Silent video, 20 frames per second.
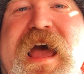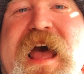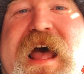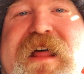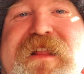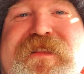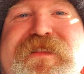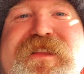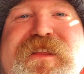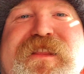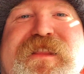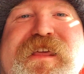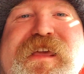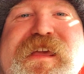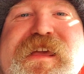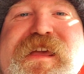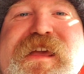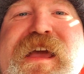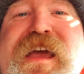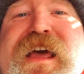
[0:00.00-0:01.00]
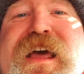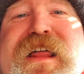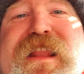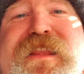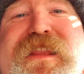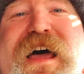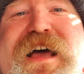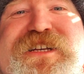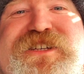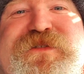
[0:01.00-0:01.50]
and the
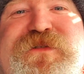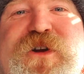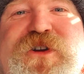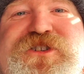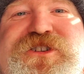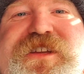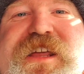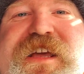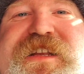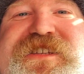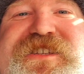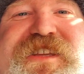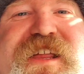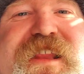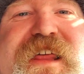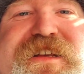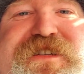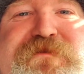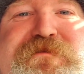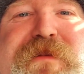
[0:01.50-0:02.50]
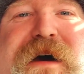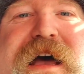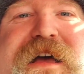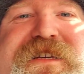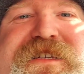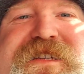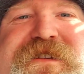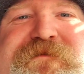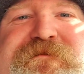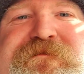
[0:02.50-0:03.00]
last frost date still hasn't
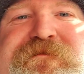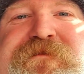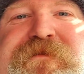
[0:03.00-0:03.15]
passed.